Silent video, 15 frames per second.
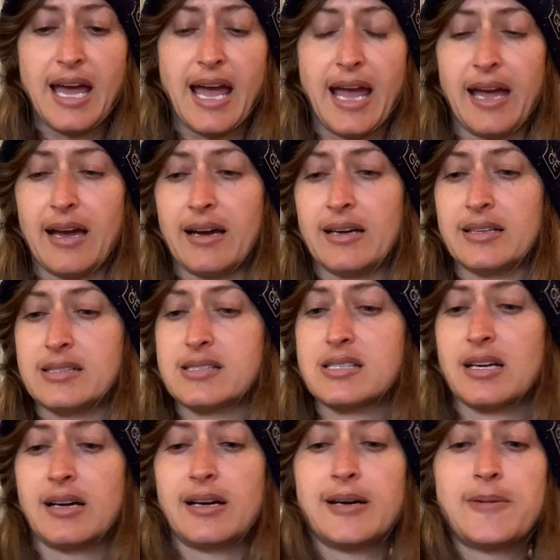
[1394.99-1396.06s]
And
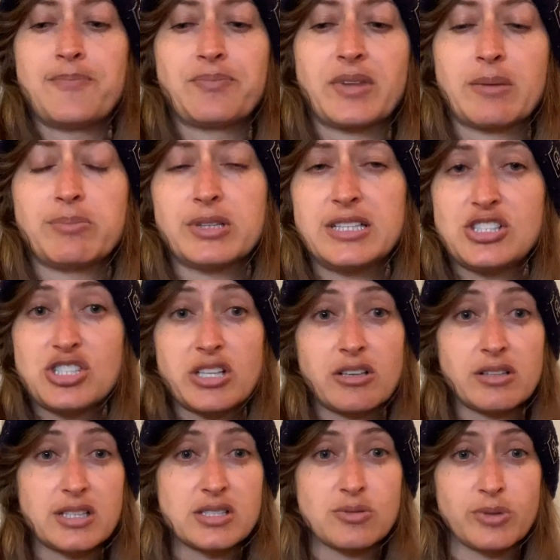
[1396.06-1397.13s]
um, please
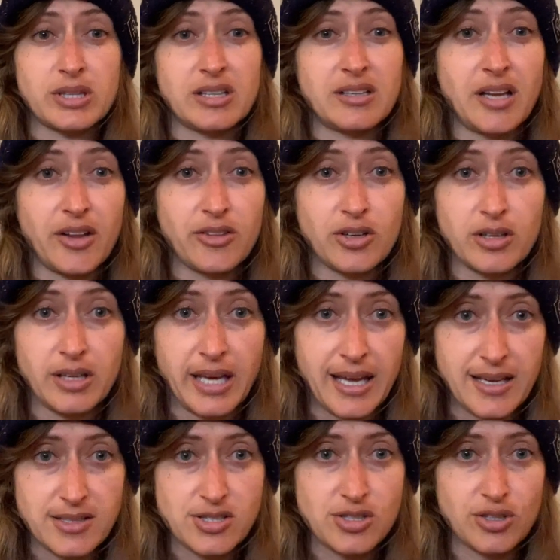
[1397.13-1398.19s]
share this with another
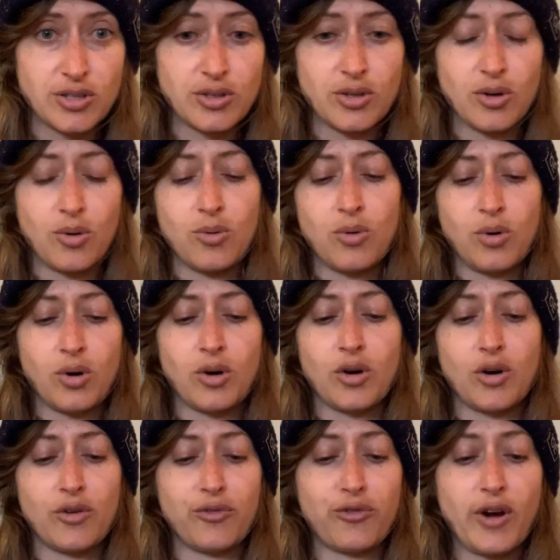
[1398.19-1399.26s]
cancer
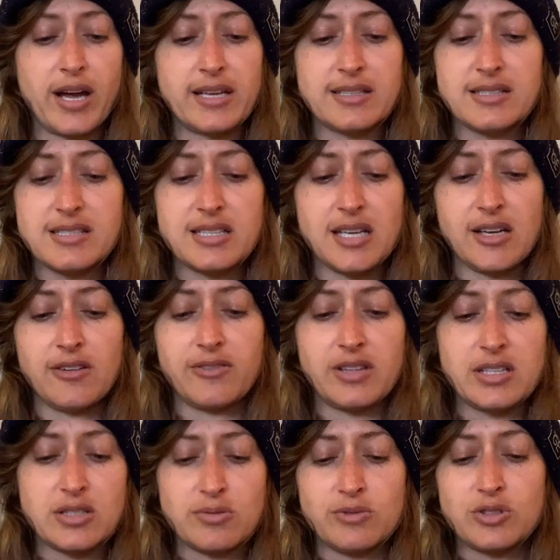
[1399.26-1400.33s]
or friend if
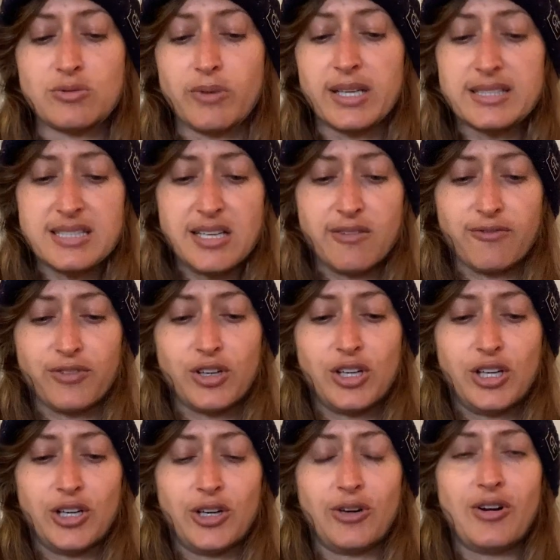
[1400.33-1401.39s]
this was resonant for
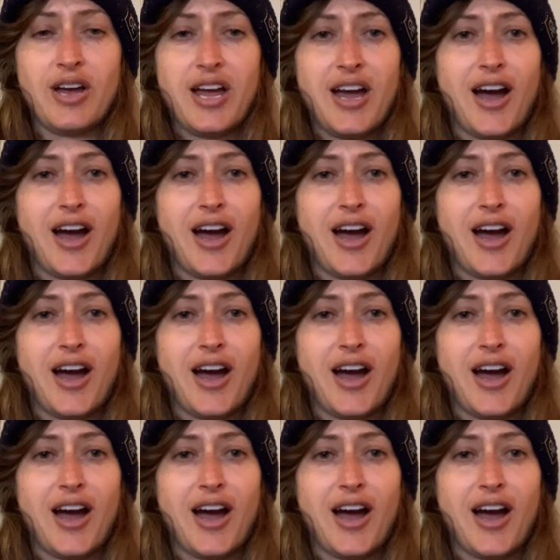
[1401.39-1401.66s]
you.